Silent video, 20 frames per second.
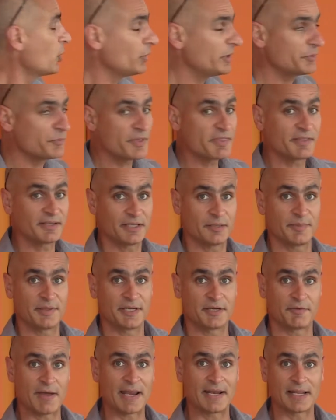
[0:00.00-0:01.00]
only recently
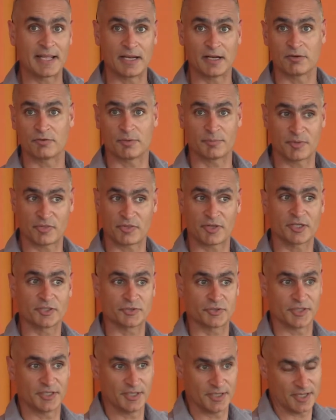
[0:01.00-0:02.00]
been eradicated from this
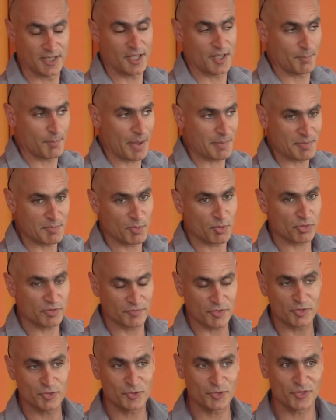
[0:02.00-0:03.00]
country. Maybe most of
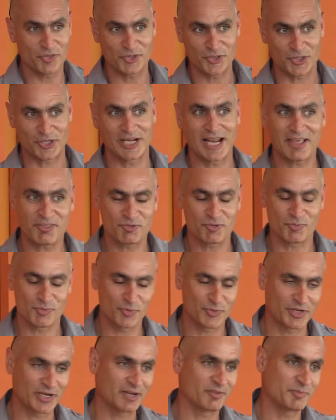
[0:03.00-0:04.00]
the students in your classrooms
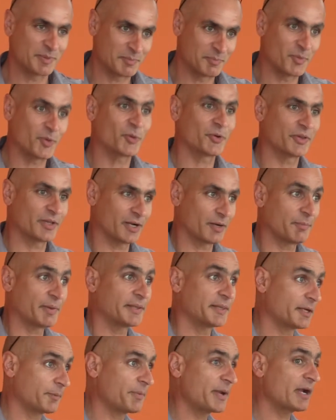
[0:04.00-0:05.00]
would not have been born there,
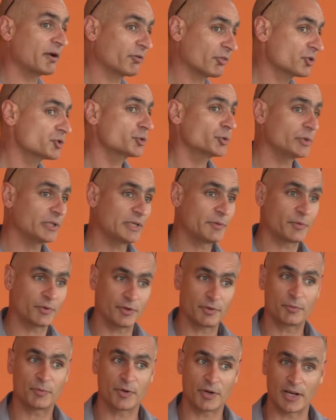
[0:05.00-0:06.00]
but their parents surely
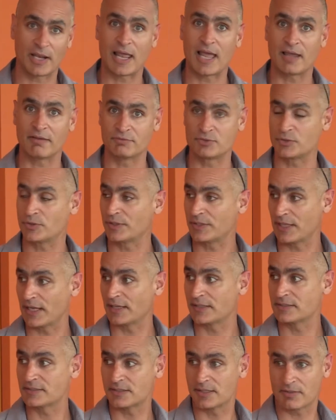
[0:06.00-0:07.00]
were alive during
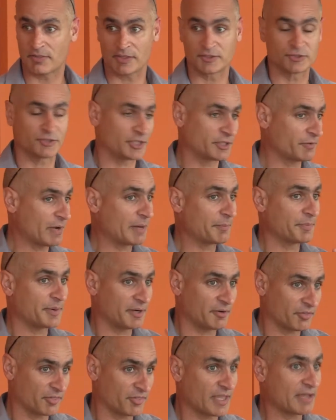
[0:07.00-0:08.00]
that, certainly their
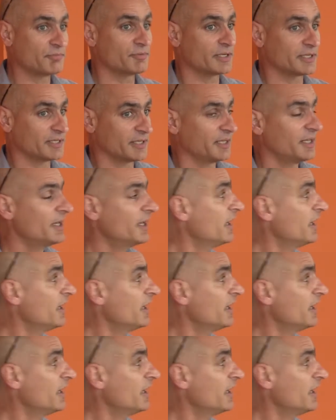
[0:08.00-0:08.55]
grandparents definitely.